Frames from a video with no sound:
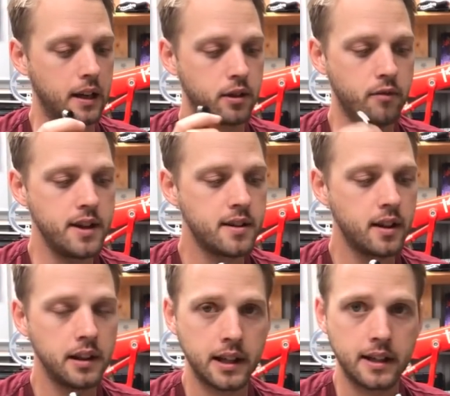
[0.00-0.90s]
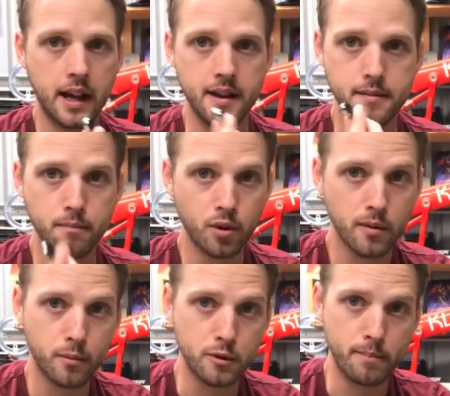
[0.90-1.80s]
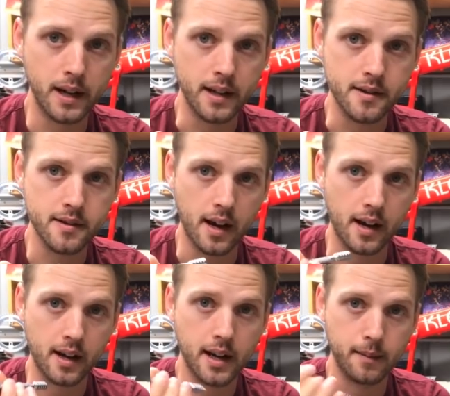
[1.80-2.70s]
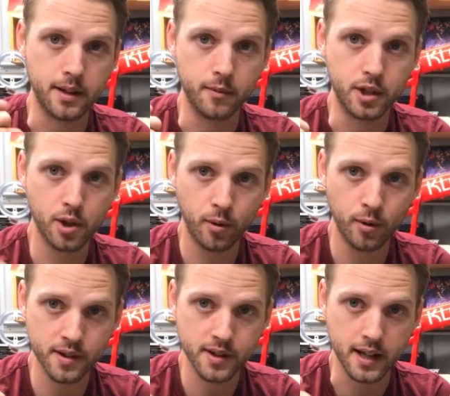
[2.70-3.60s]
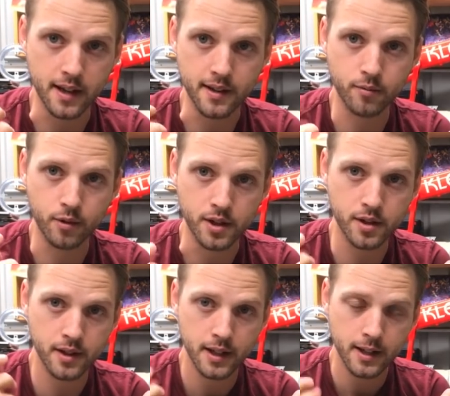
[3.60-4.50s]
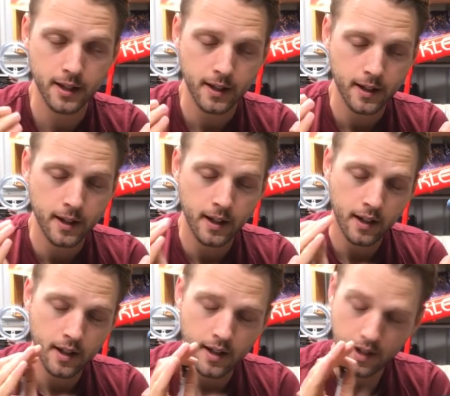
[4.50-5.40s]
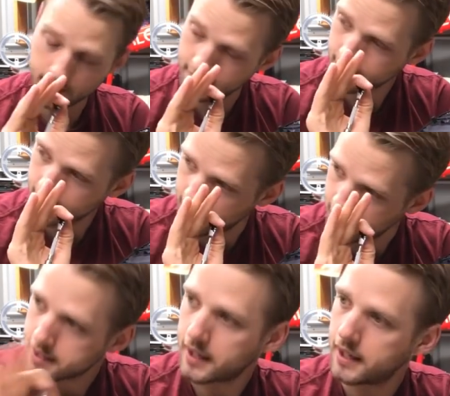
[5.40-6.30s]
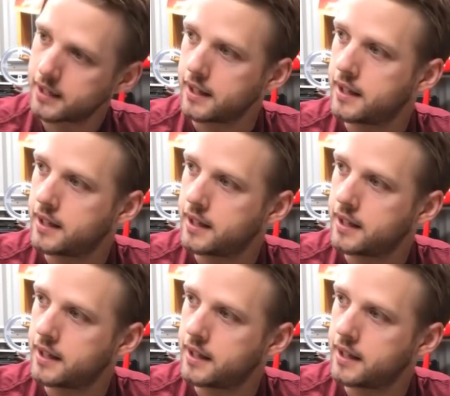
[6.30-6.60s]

The reason I like that is more and more bikes are coming with Torx keys, which is an entirely